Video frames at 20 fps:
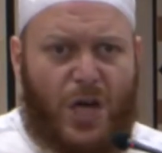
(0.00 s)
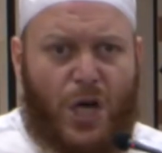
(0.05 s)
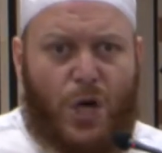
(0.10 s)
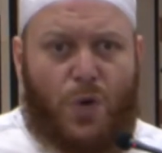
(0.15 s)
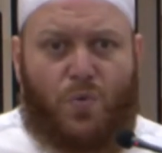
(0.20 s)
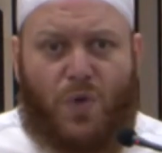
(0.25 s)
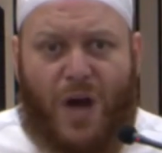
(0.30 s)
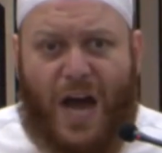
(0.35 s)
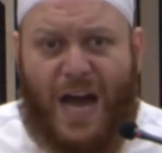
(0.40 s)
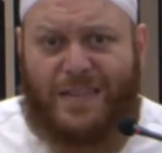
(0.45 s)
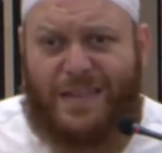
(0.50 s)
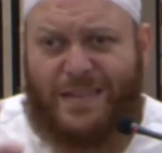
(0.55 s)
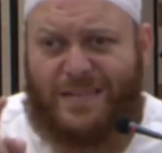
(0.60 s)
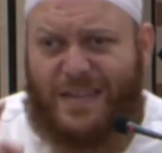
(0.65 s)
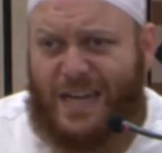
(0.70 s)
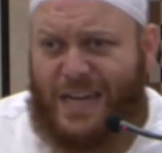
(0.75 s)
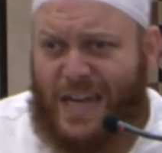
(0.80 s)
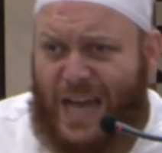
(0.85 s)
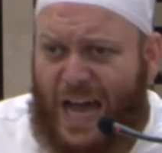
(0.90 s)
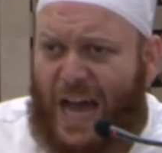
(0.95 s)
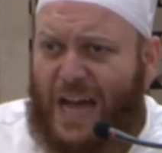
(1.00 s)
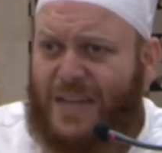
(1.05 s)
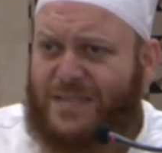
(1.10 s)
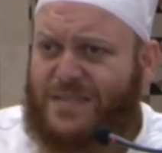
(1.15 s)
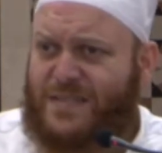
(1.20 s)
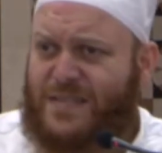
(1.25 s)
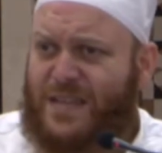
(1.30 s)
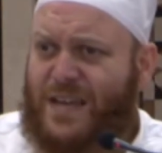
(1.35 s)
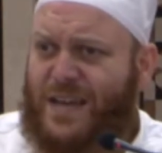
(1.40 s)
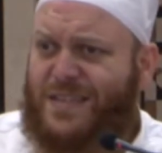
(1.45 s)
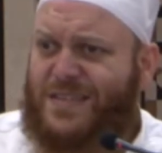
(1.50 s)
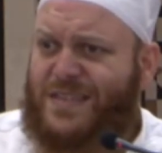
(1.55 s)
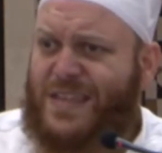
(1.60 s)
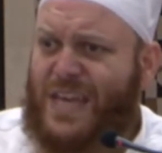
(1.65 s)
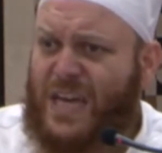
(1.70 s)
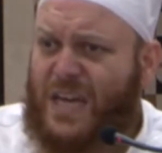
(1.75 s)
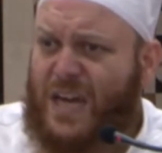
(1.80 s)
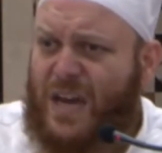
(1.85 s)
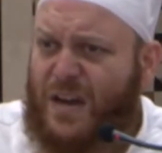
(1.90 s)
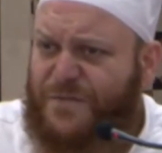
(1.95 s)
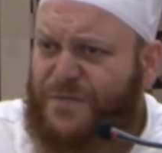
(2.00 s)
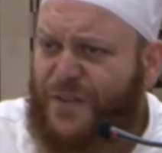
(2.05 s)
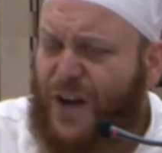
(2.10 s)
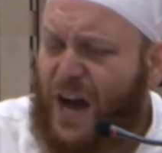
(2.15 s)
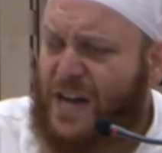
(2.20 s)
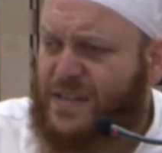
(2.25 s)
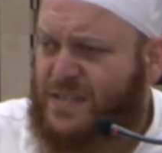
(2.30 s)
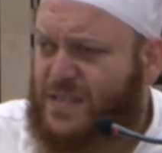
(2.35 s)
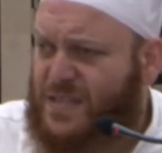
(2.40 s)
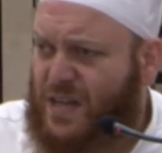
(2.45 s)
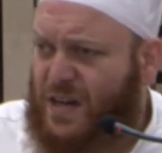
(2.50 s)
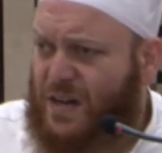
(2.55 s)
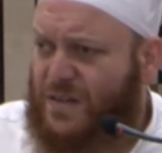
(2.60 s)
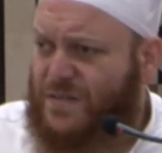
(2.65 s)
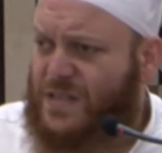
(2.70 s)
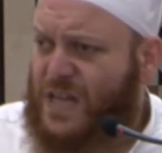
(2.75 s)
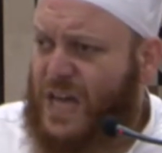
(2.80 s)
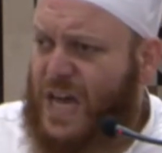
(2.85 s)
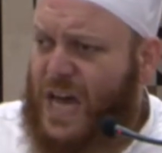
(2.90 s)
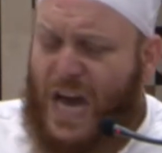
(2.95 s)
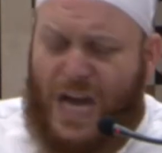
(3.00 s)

Rather than us thinking for ourselves